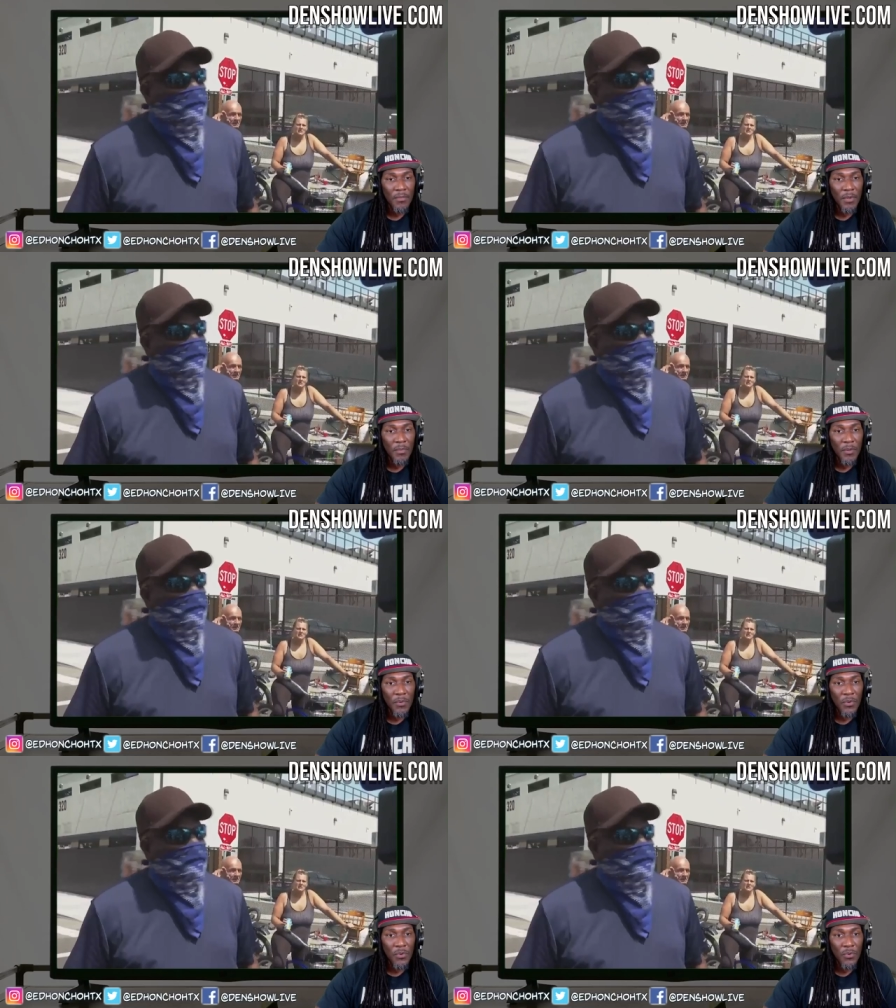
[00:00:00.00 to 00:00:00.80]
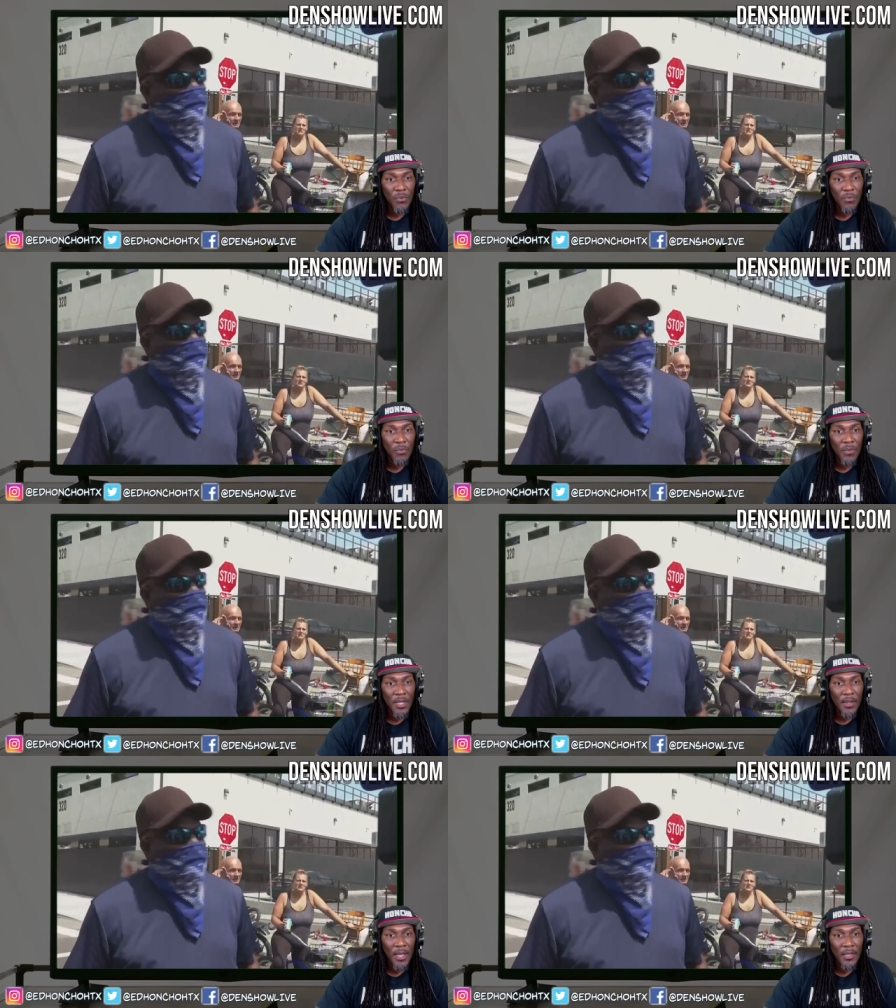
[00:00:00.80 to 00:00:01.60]
But people who
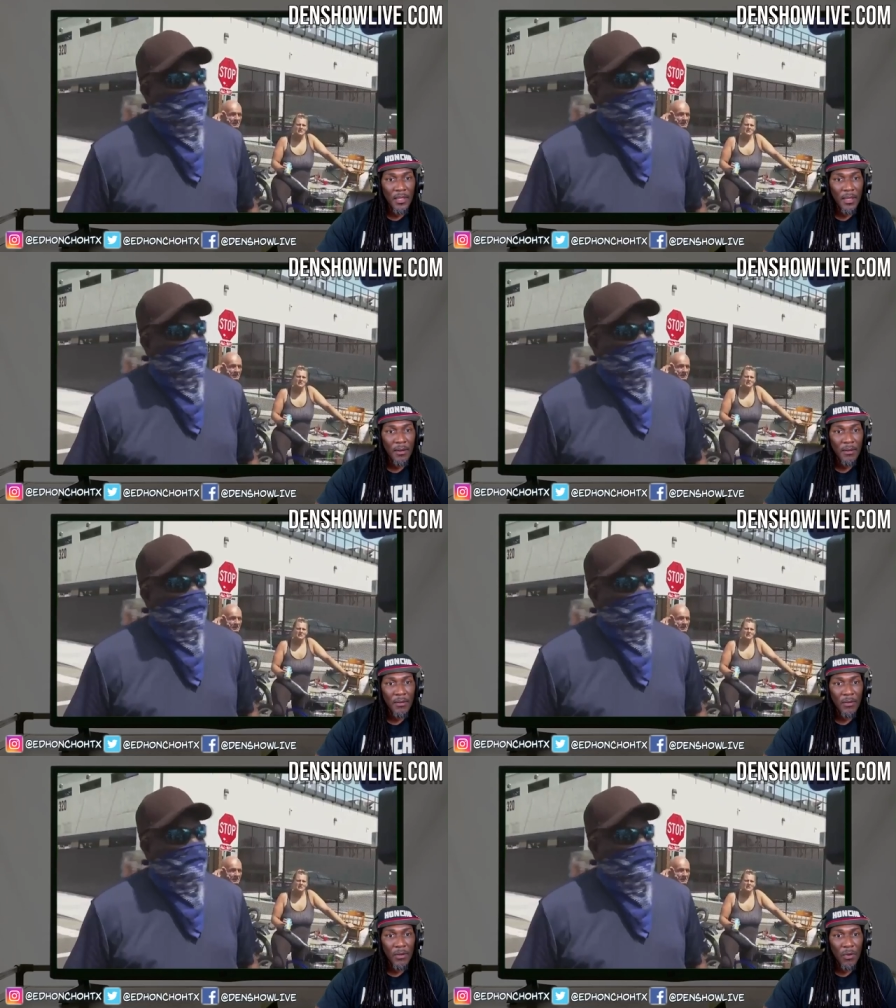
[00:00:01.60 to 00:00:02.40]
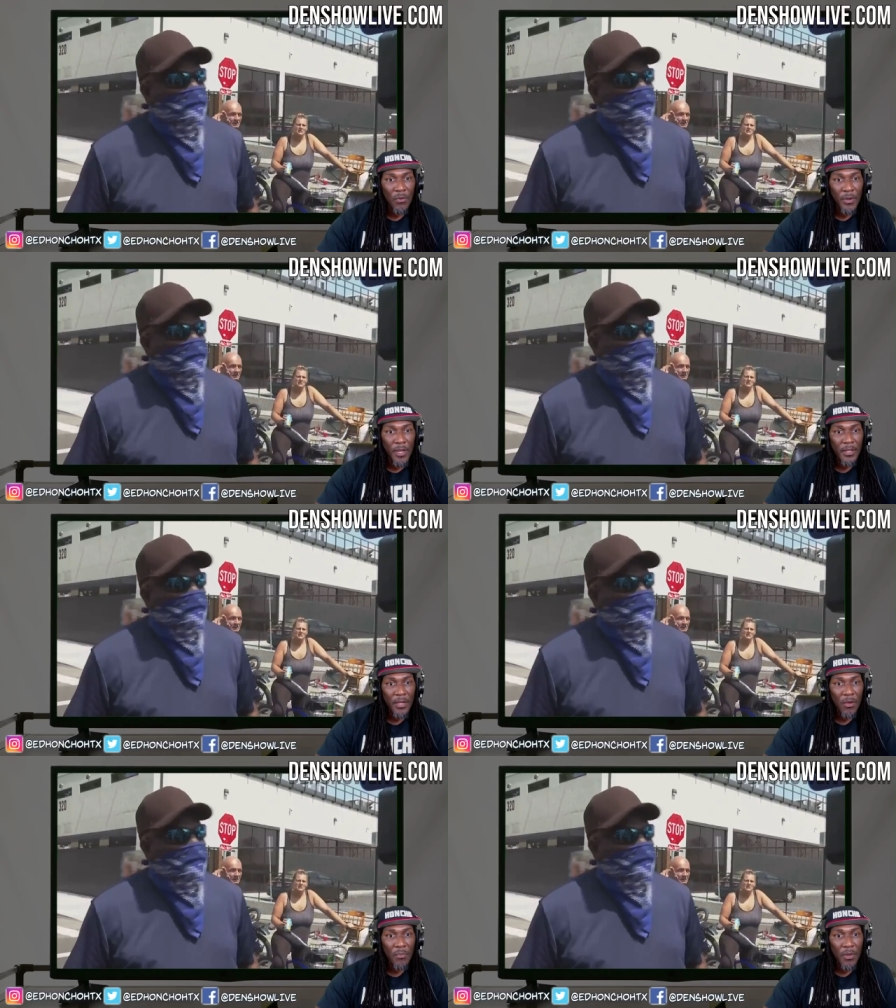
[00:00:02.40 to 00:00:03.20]
think like that don't create, they
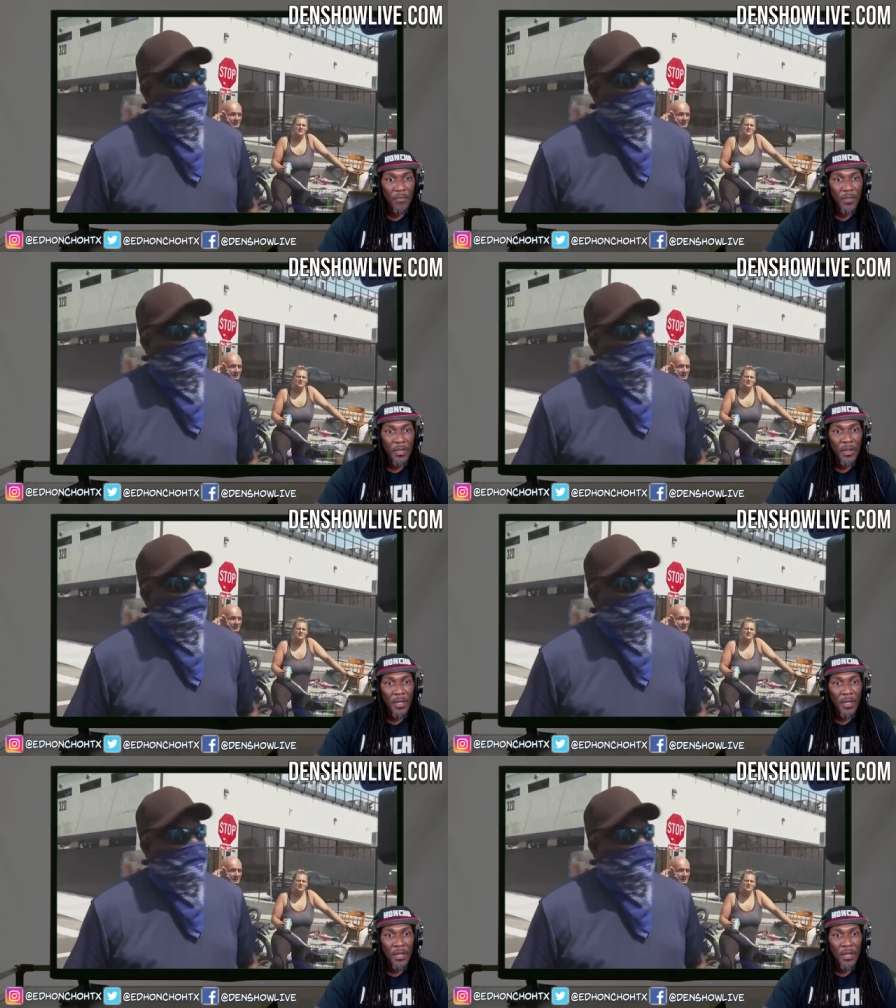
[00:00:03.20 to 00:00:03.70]
don't benefit,